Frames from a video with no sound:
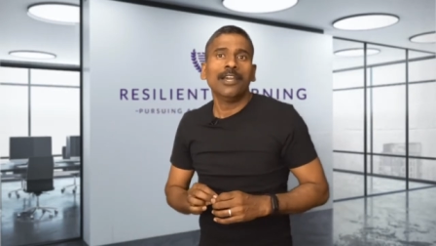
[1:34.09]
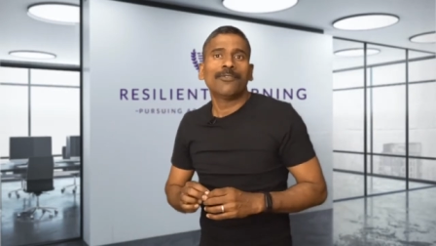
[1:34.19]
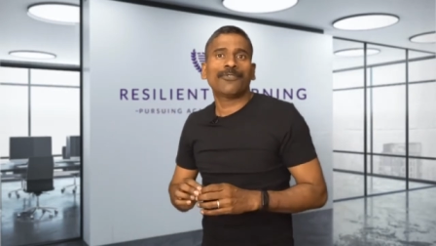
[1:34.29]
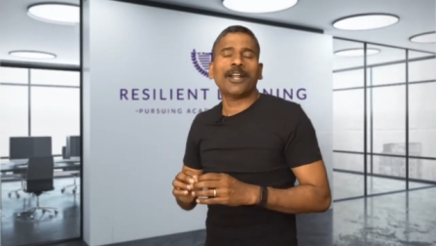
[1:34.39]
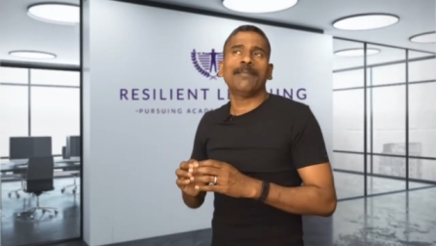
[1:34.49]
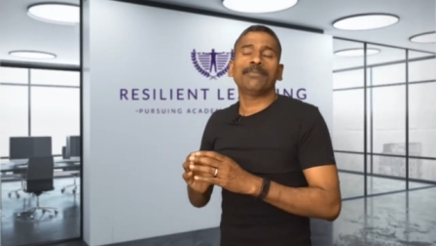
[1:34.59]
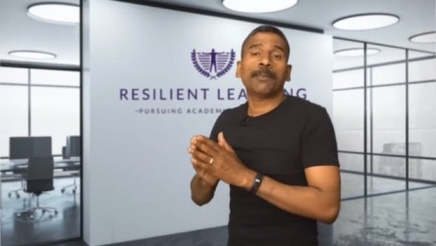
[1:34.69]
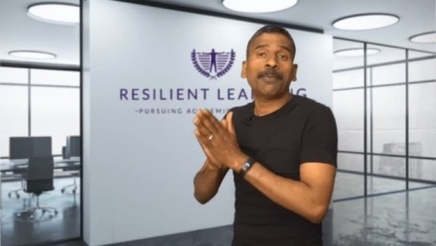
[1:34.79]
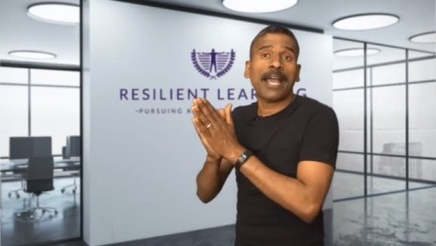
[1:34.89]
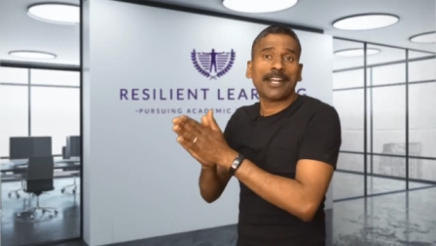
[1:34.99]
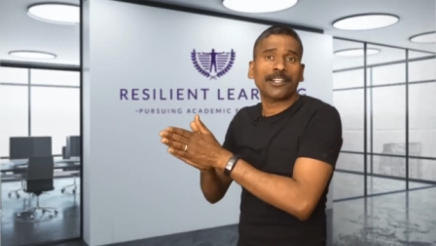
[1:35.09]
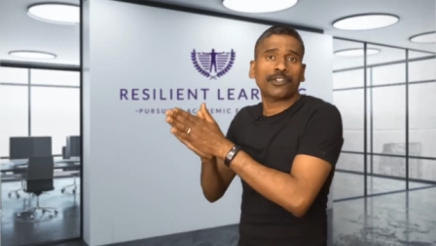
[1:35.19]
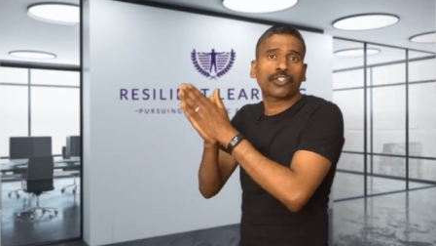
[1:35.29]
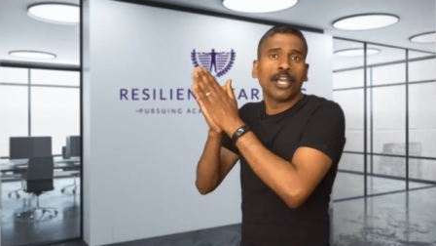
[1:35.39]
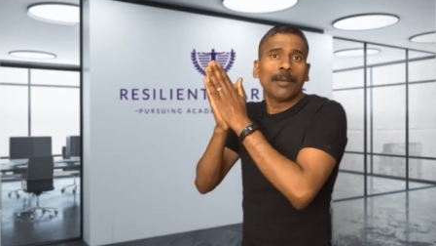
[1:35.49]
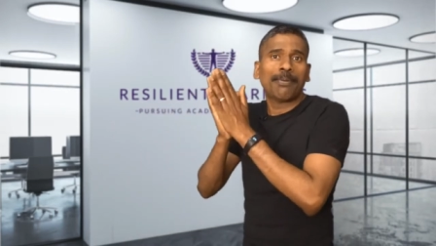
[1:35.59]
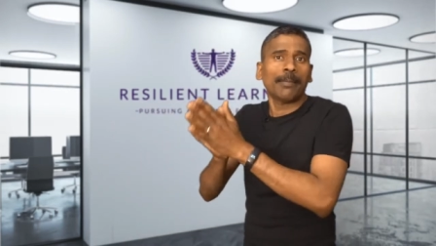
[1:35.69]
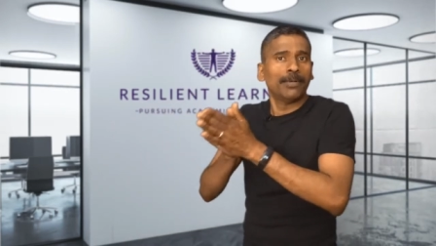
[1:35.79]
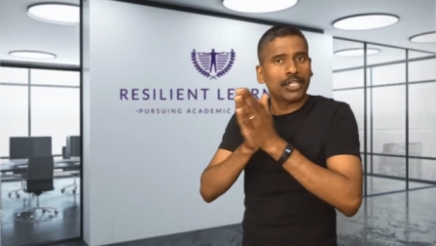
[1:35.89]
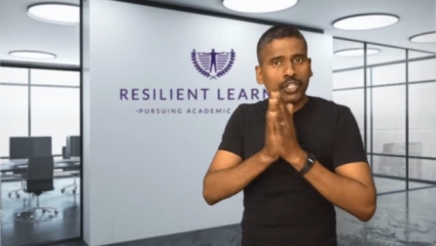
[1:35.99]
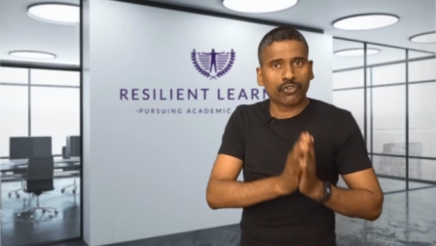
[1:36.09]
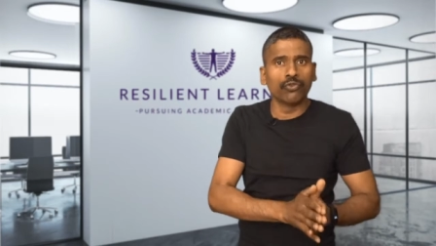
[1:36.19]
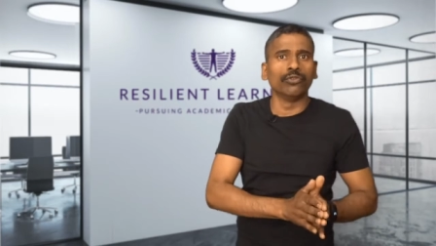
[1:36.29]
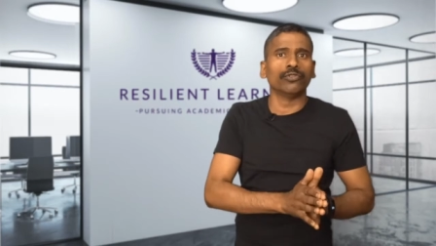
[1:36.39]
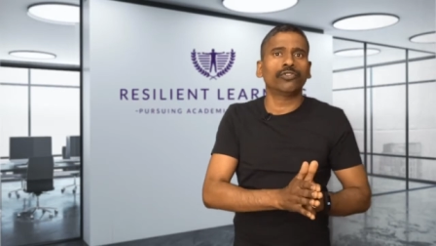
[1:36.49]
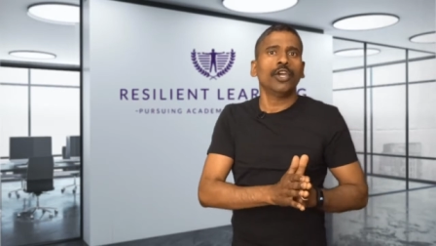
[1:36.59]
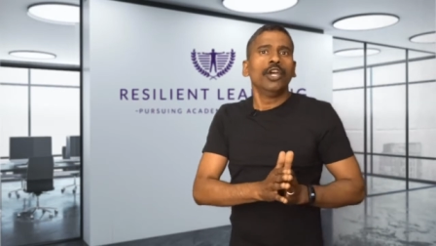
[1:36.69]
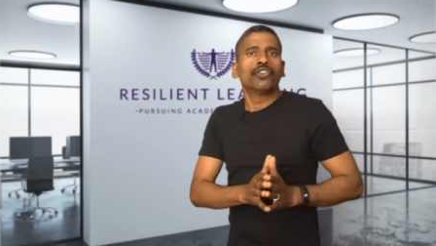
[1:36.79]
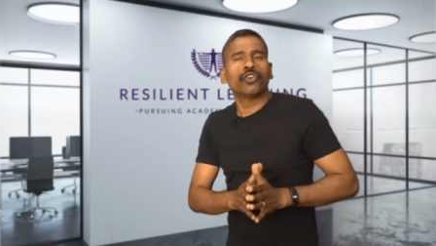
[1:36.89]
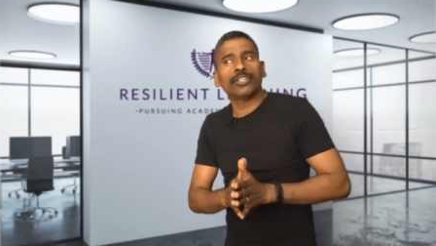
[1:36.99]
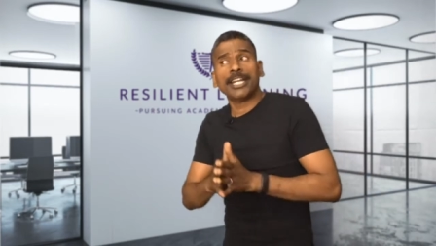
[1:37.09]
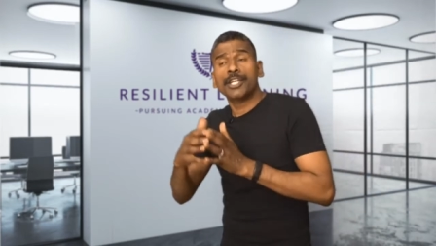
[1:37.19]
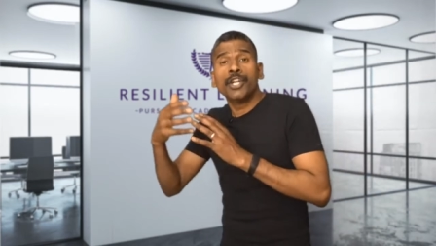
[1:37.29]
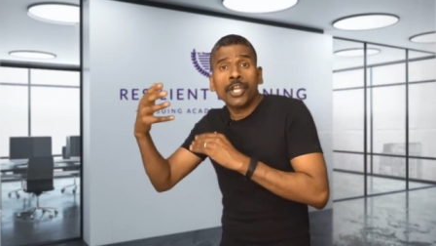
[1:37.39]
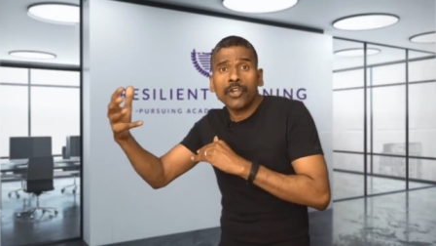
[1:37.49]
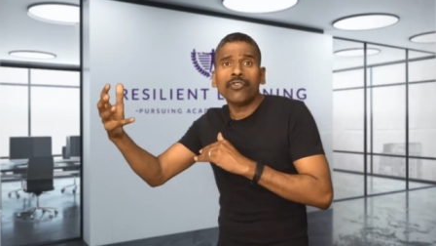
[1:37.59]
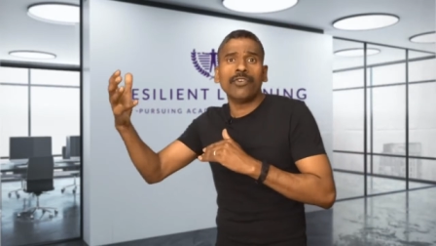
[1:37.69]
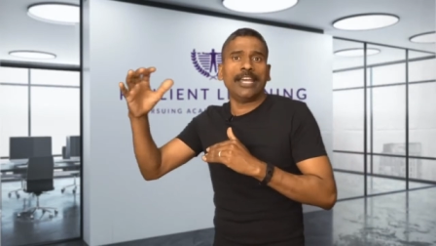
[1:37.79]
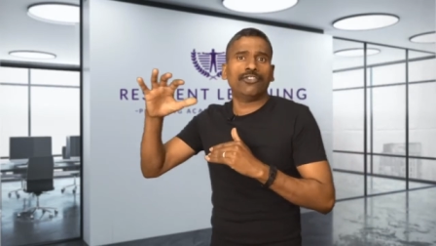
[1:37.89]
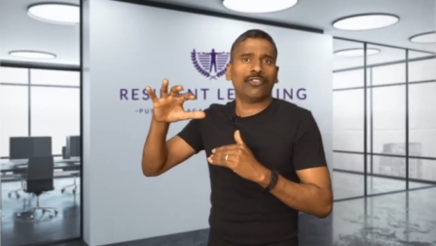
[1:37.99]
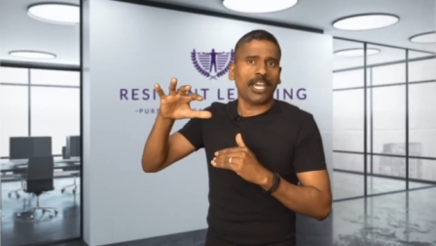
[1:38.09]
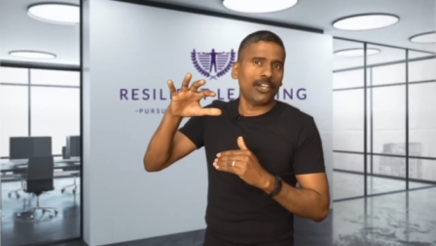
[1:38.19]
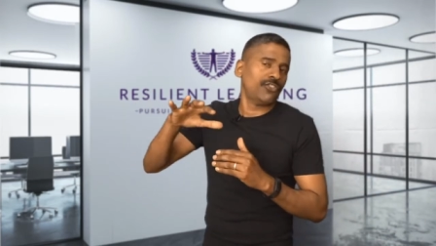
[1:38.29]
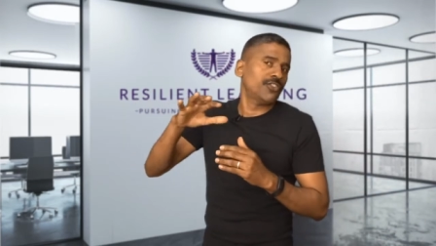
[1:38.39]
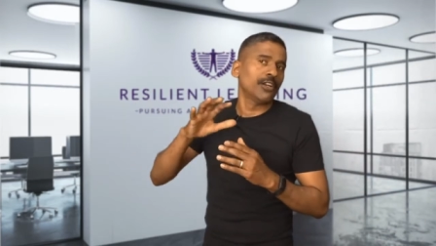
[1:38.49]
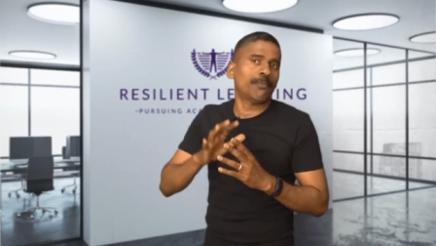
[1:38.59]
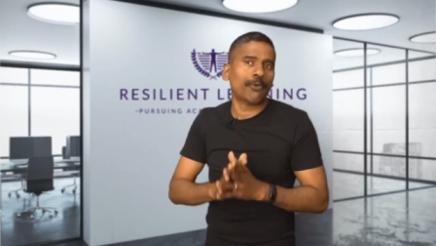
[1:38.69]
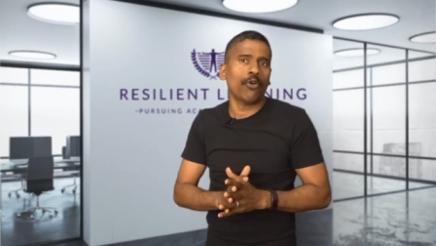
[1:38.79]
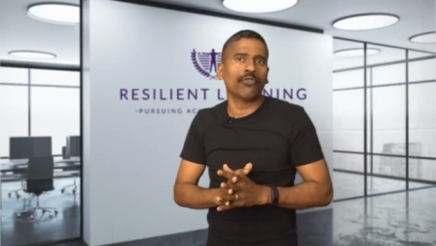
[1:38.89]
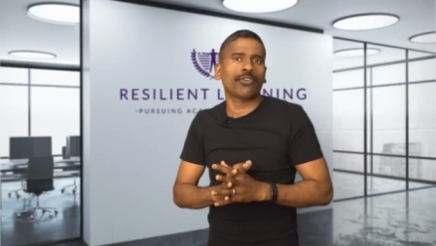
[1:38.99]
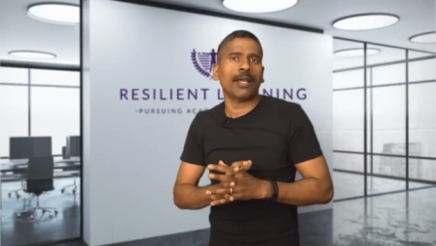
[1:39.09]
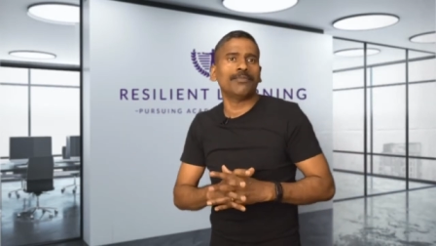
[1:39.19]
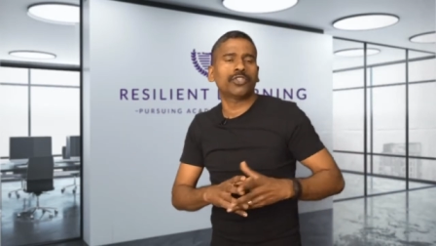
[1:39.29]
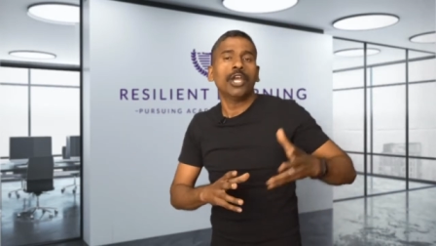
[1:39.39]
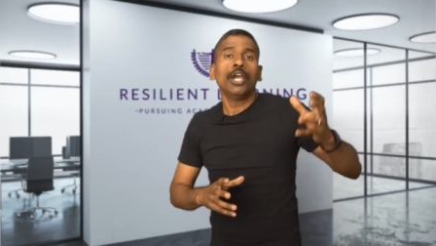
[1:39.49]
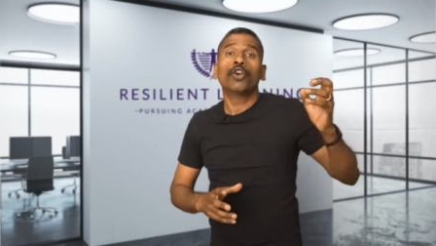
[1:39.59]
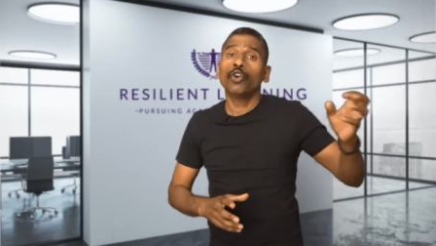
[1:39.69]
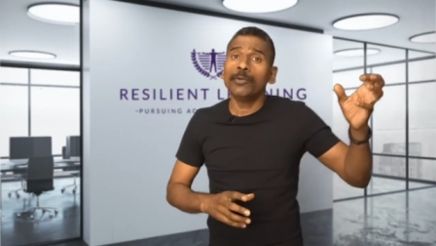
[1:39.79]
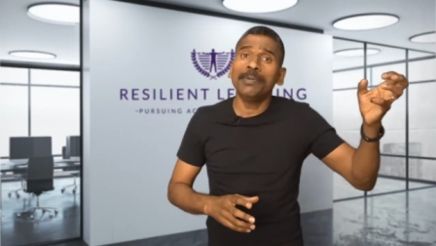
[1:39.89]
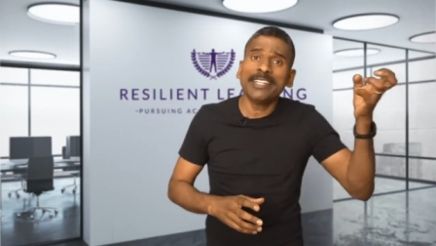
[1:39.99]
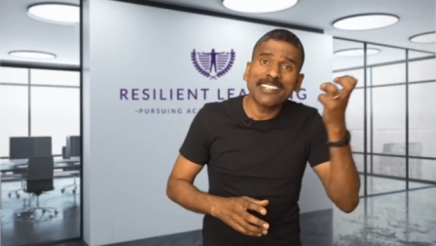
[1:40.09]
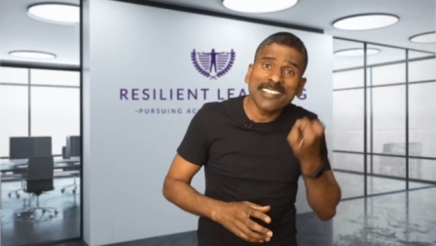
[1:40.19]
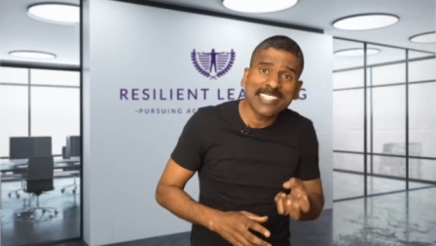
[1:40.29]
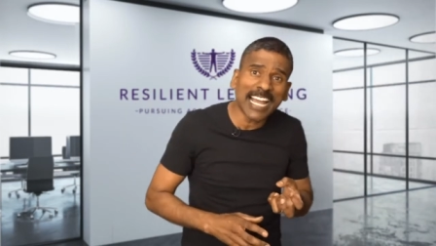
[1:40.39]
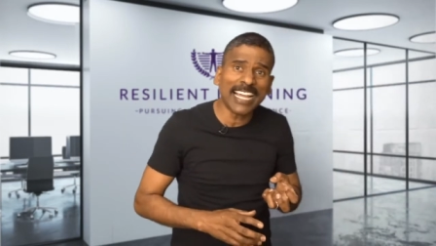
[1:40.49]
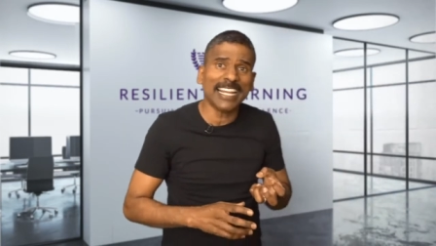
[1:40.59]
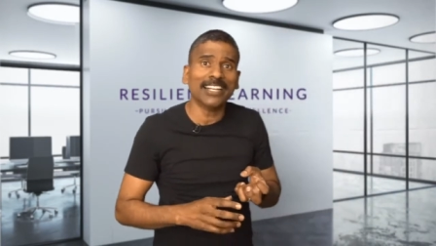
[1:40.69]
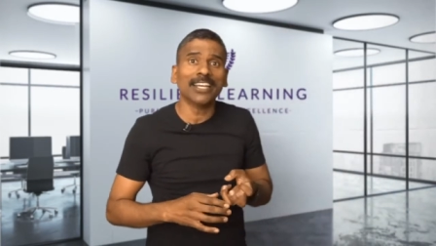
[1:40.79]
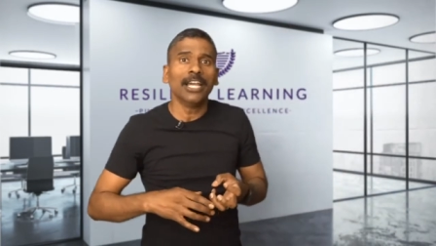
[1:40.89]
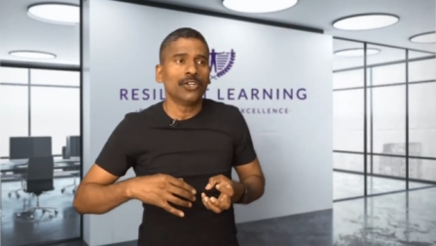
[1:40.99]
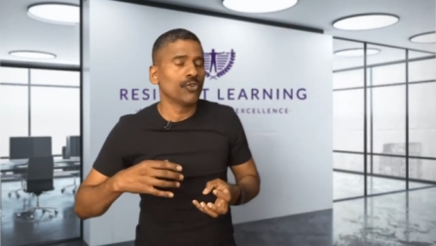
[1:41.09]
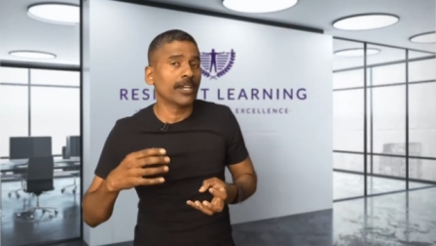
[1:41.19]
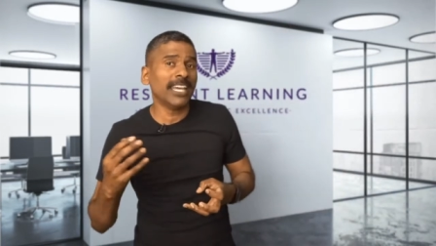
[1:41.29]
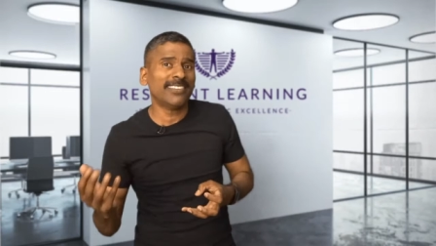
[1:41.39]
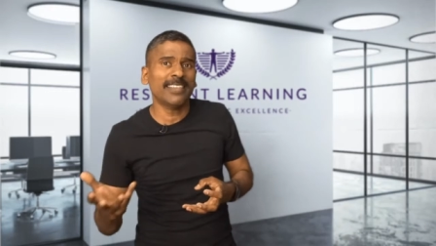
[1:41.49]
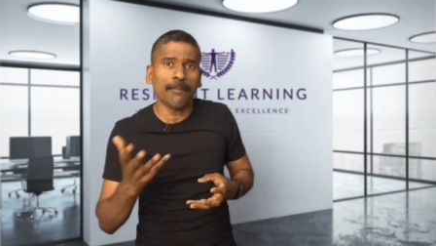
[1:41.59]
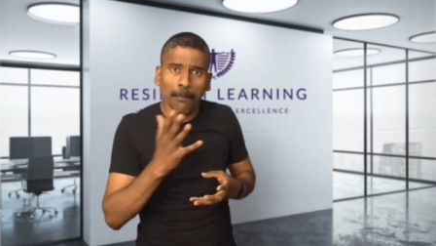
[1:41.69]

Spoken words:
from the Paris public schools so that new educational programs could be designed to get them